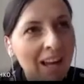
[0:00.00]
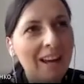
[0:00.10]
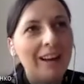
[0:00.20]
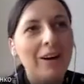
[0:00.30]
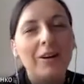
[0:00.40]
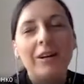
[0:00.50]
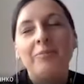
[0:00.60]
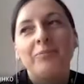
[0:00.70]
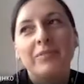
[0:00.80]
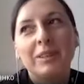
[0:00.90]

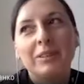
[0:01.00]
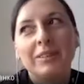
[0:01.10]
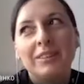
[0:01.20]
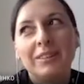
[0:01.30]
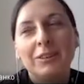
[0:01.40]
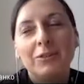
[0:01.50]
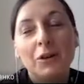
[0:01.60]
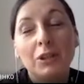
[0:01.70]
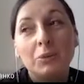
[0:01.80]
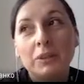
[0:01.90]
Of
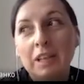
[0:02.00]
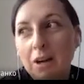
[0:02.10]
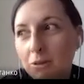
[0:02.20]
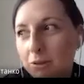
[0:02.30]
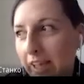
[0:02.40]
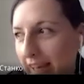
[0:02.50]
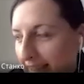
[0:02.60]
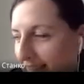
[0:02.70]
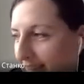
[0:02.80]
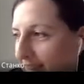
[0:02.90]
course, without
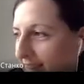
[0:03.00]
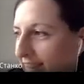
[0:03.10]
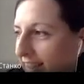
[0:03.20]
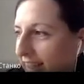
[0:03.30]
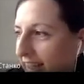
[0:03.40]
guests on